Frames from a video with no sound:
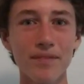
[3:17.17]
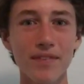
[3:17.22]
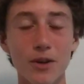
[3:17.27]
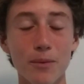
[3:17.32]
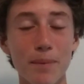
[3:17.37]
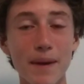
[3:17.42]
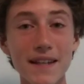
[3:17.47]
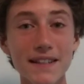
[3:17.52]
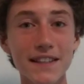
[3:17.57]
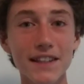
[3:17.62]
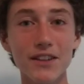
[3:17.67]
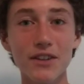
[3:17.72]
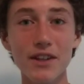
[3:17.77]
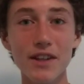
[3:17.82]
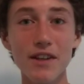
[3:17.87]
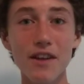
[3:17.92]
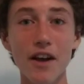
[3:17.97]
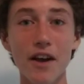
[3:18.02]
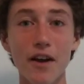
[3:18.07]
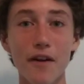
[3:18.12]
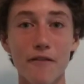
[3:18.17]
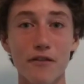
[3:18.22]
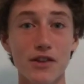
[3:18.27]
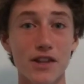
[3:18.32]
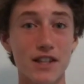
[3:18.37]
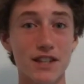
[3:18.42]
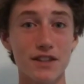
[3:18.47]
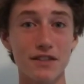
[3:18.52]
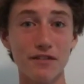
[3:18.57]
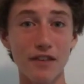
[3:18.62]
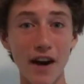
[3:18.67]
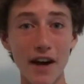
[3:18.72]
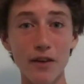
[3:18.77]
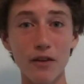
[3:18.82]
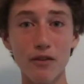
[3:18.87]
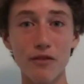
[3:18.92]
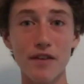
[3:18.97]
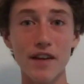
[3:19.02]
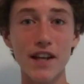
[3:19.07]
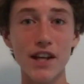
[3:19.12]
So basically, for this final
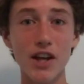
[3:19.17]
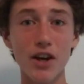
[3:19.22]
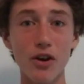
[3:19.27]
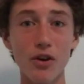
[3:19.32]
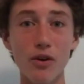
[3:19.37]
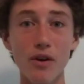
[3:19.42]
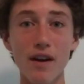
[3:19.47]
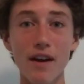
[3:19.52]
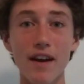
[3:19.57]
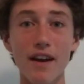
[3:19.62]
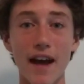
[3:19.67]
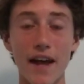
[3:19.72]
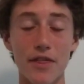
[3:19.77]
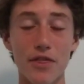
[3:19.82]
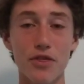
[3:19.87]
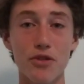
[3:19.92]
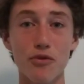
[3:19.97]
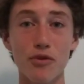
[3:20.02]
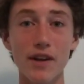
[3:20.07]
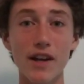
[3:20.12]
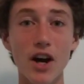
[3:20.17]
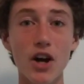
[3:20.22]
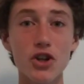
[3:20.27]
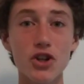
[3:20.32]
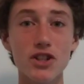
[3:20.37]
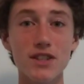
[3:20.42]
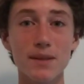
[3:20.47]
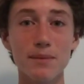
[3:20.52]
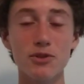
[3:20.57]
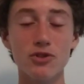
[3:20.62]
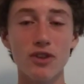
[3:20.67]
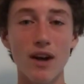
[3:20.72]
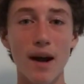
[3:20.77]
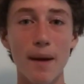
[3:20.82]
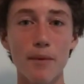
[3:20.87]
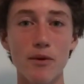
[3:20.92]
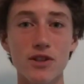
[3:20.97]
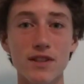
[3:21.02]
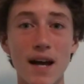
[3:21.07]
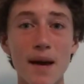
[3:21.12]
video, at 300
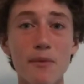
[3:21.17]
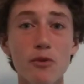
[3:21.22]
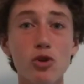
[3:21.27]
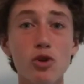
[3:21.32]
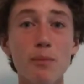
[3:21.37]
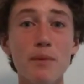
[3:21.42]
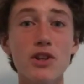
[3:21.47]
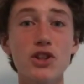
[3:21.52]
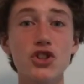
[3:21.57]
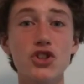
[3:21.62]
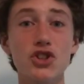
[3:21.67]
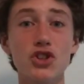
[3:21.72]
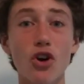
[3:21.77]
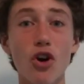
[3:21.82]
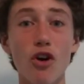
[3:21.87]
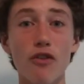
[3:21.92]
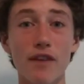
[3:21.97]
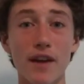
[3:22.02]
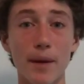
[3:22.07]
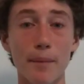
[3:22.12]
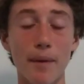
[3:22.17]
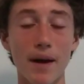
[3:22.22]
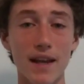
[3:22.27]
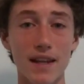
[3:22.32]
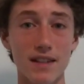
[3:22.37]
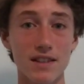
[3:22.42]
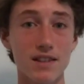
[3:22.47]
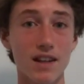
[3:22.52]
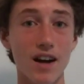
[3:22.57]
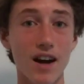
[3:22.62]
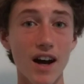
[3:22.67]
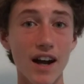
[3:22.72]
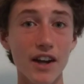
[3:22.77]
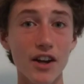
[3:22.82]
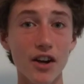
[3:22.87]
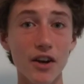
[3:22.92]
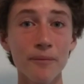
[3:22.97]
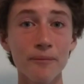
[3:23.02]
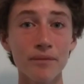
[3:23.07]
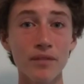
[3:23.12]
subscribers, I'm going to be solving my
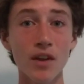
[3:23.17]
entire